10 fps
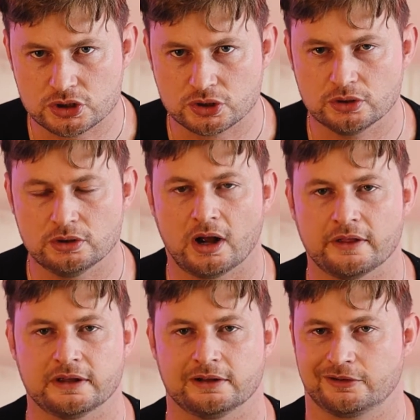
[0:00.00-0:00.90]
to,
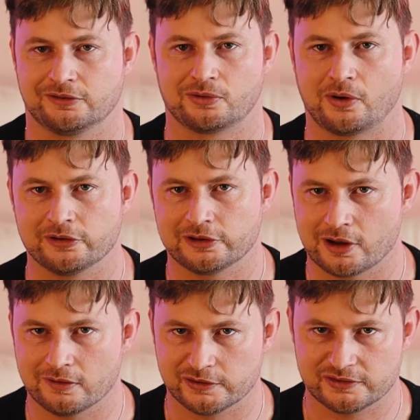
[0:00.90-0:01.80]
I think it's grossly
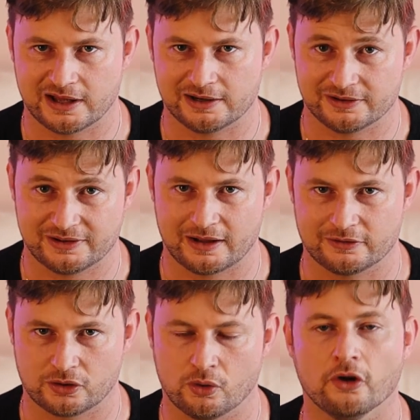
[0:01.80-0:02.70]
overstated to say
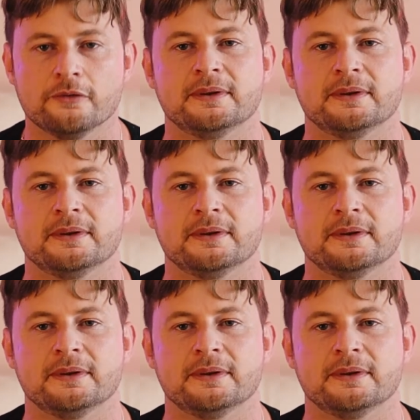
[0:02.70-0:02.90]
it's the cause,